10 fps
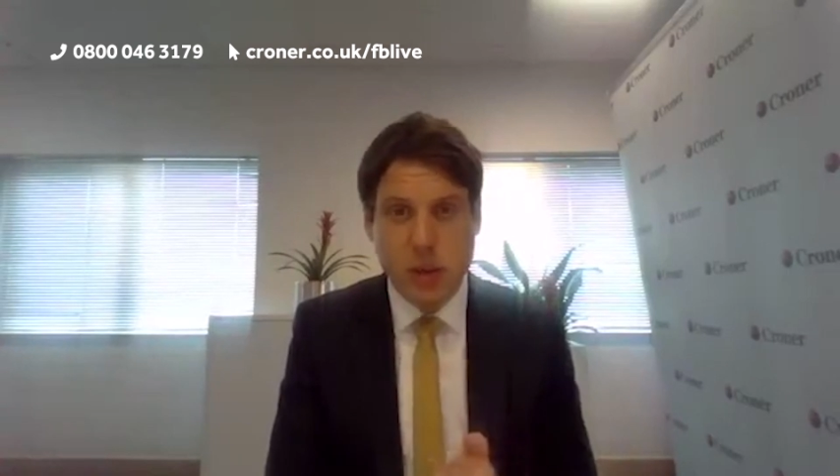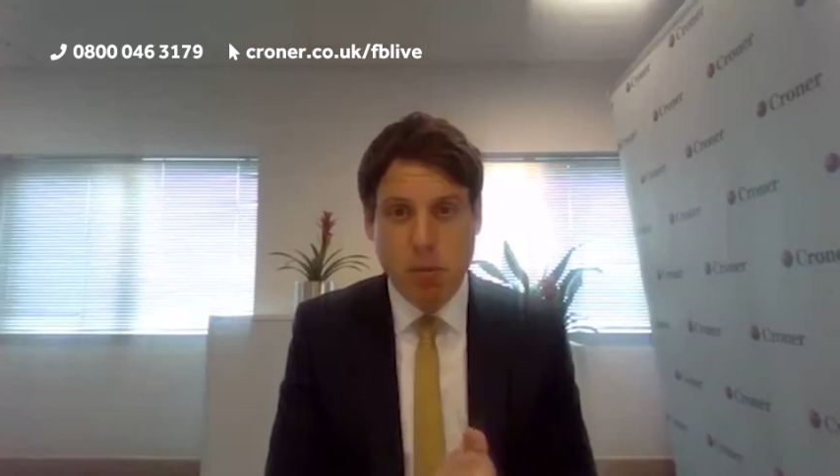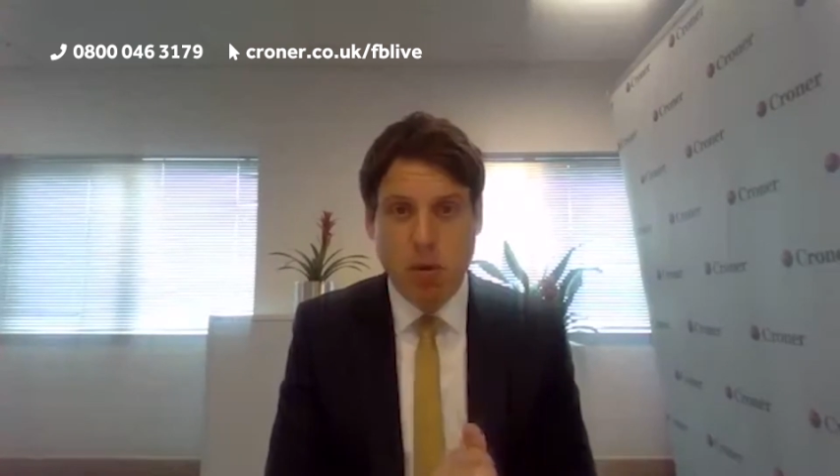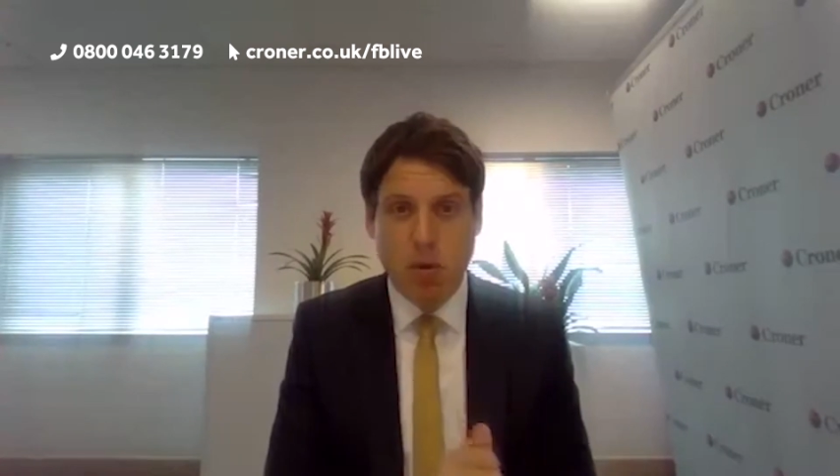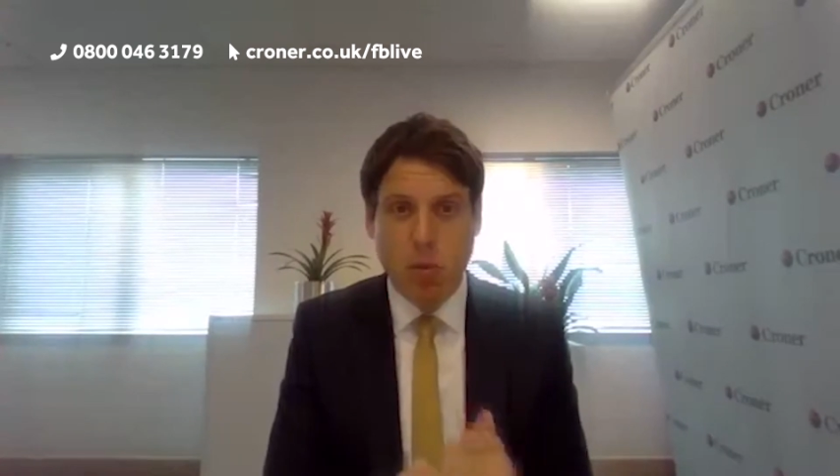
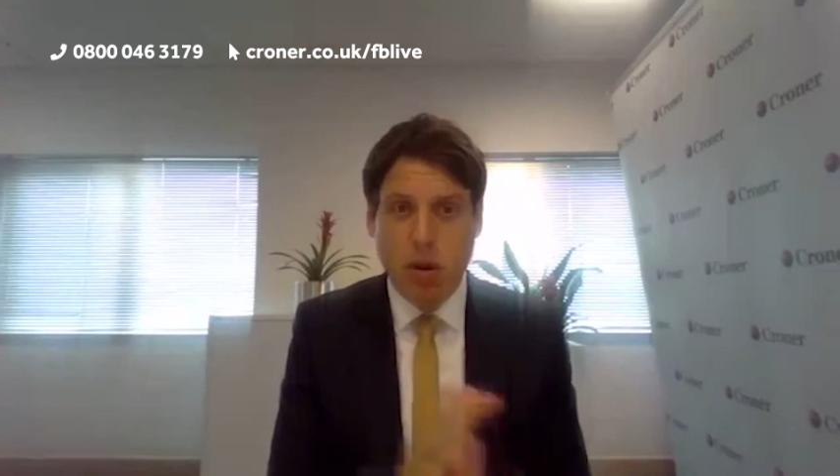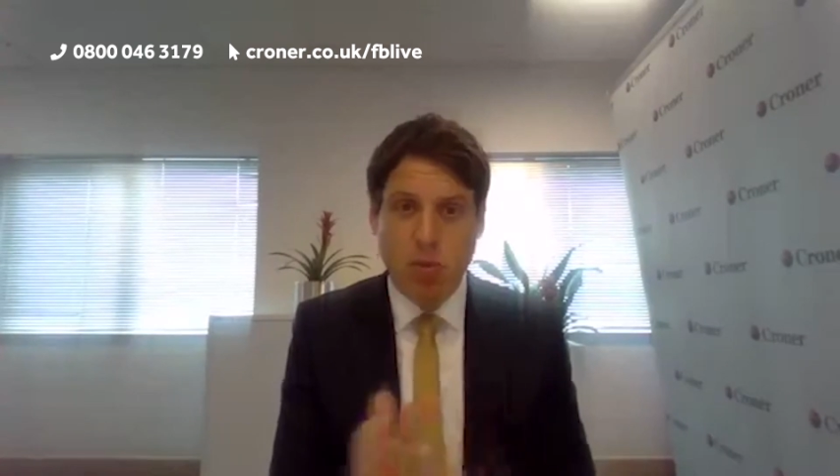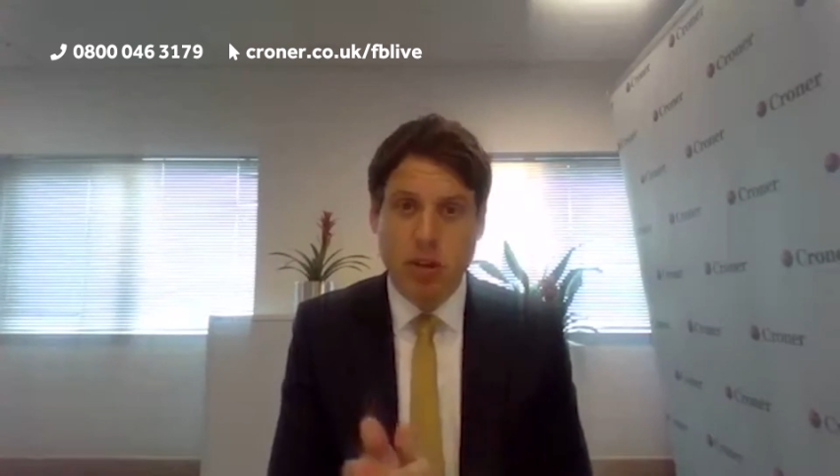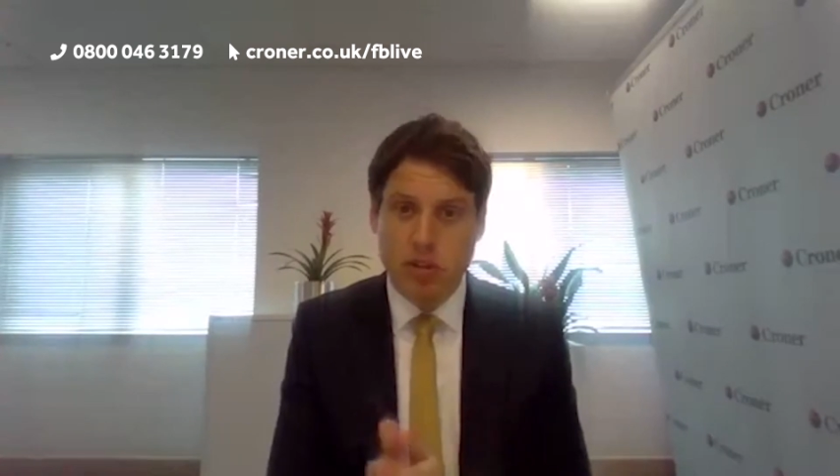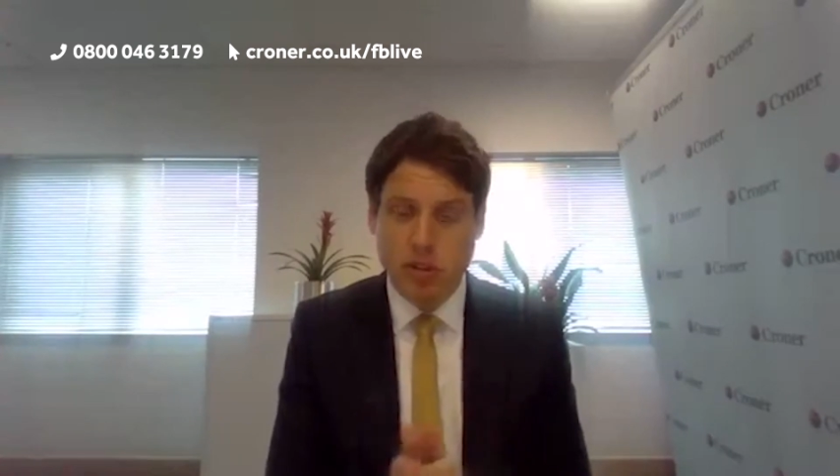But what you
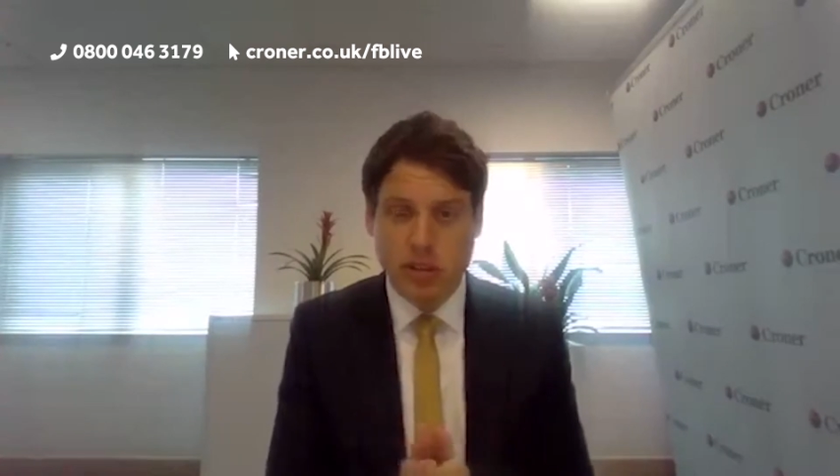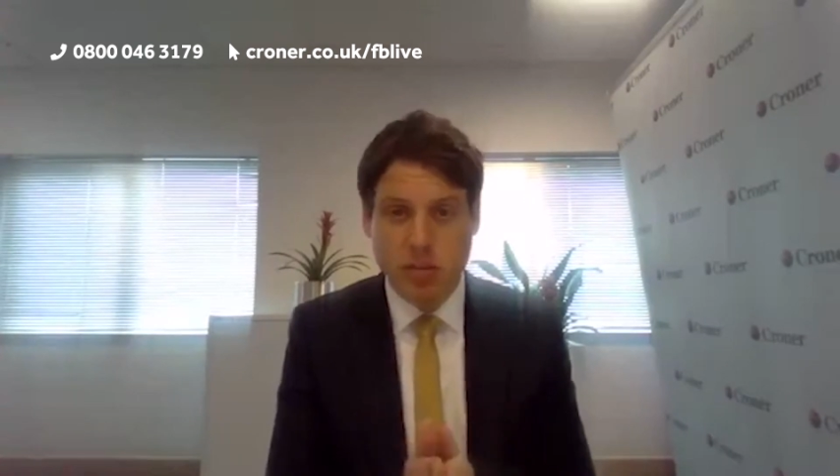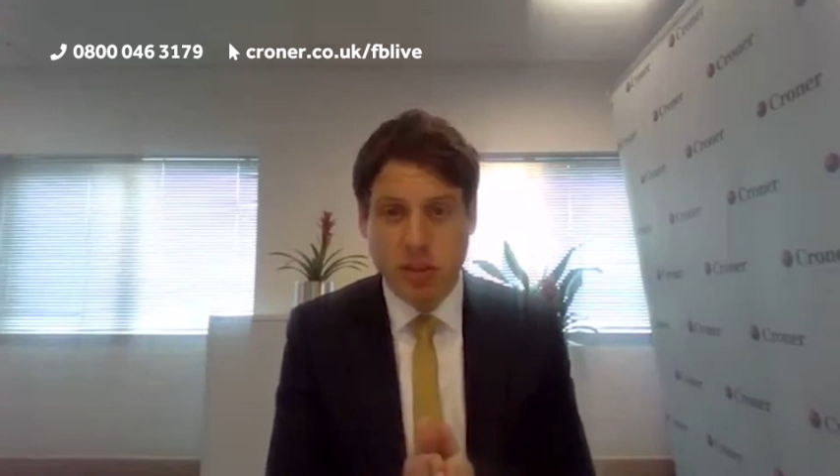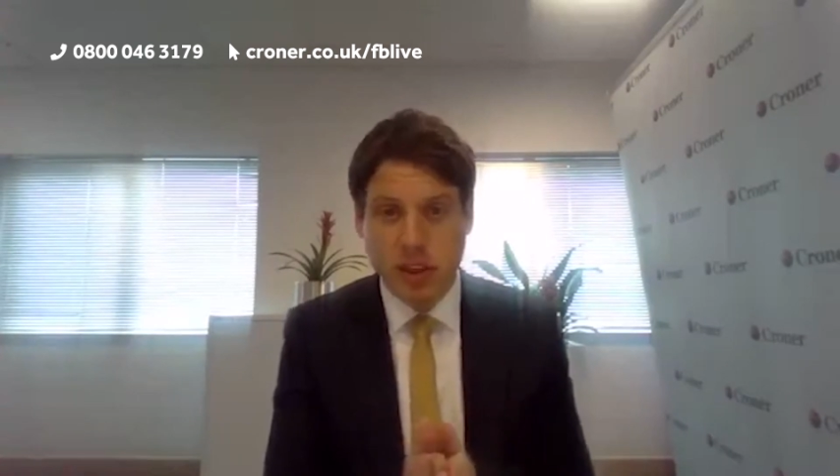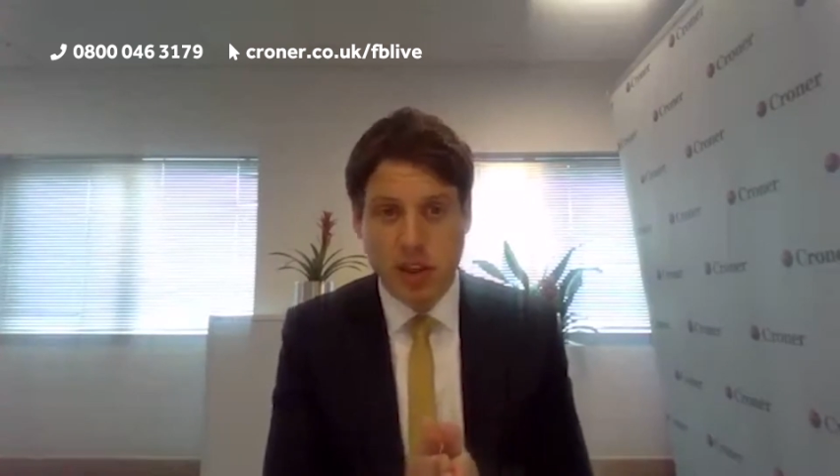also need to
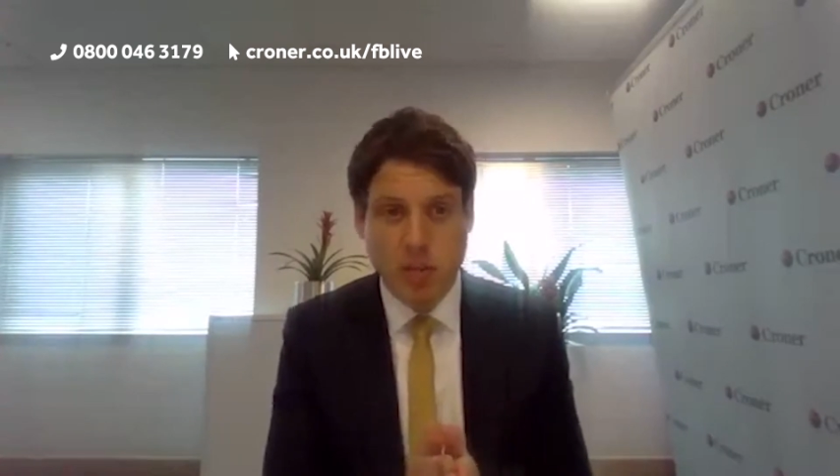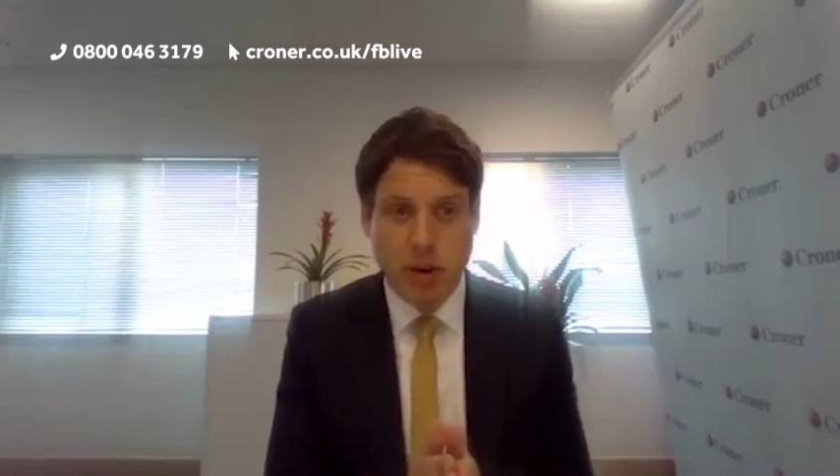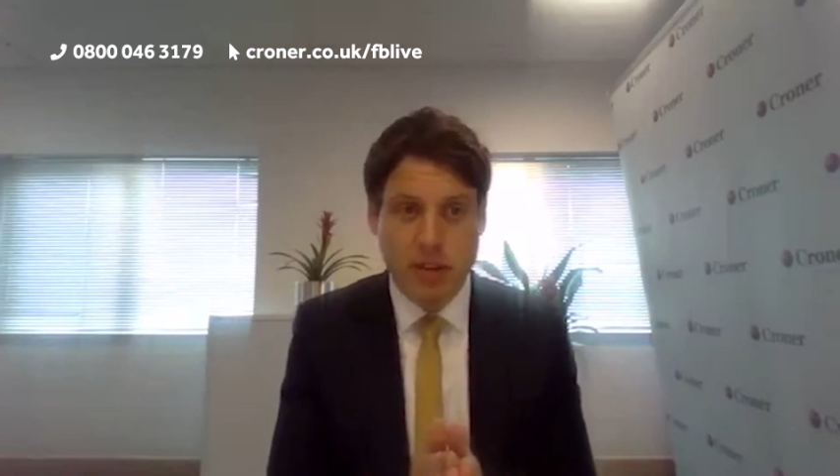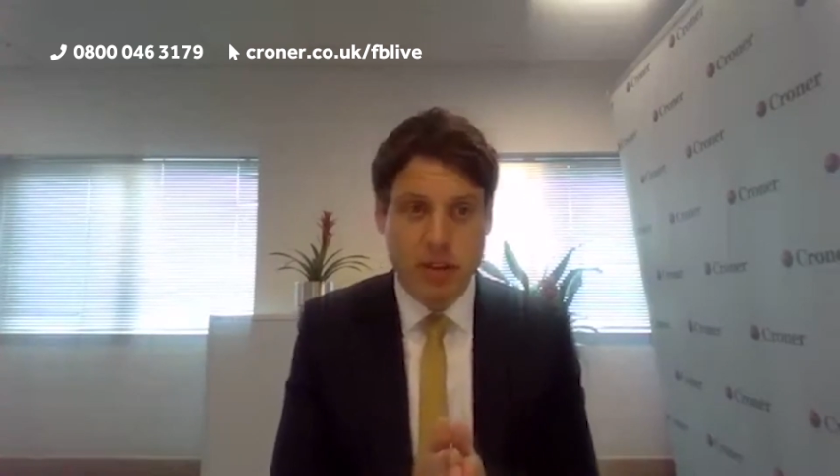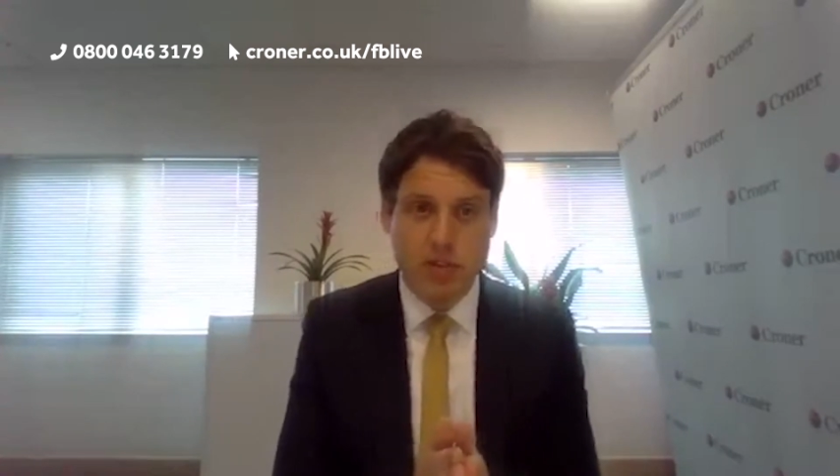be thinking
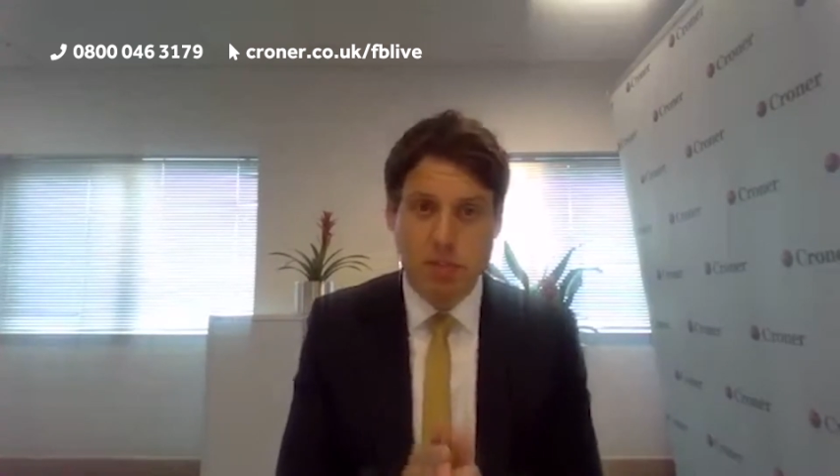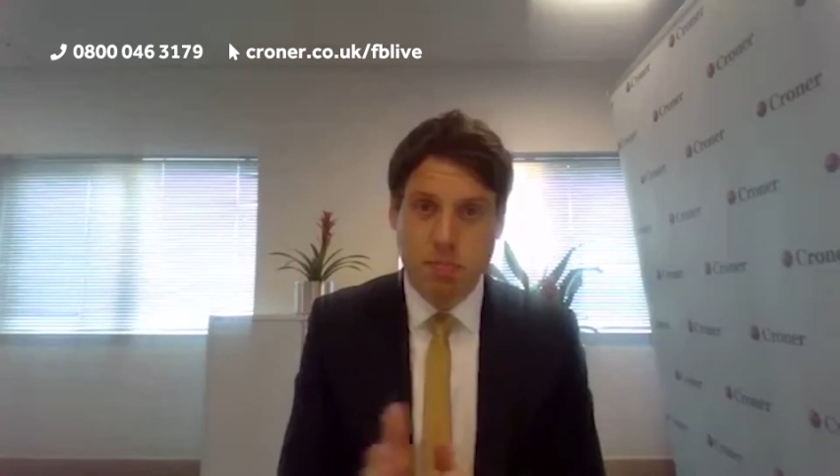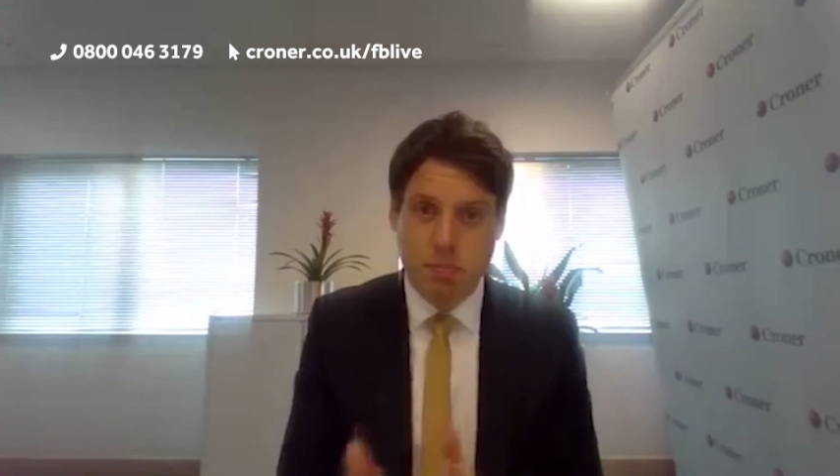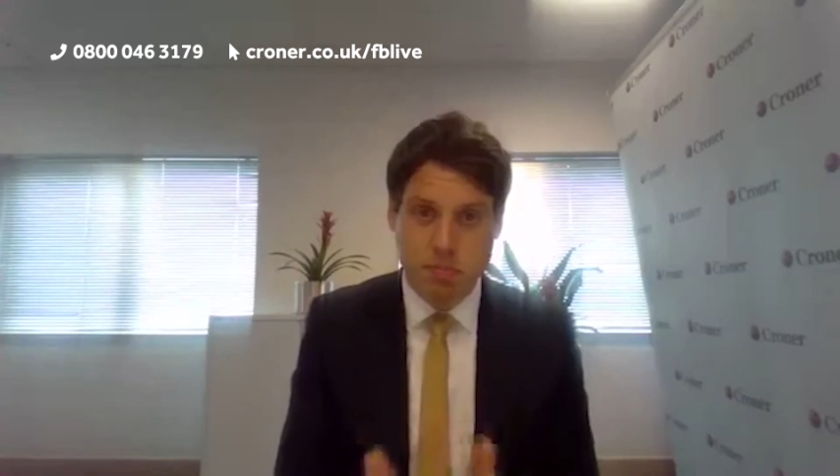about is your